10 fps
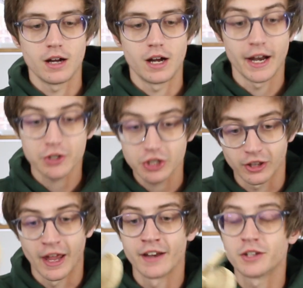I actually
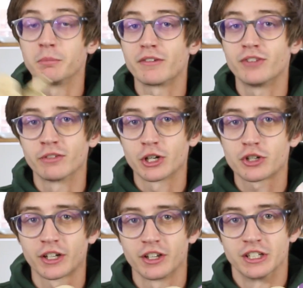landed my favorite
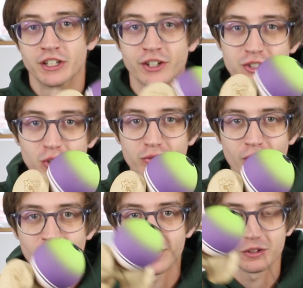trick of the year so far,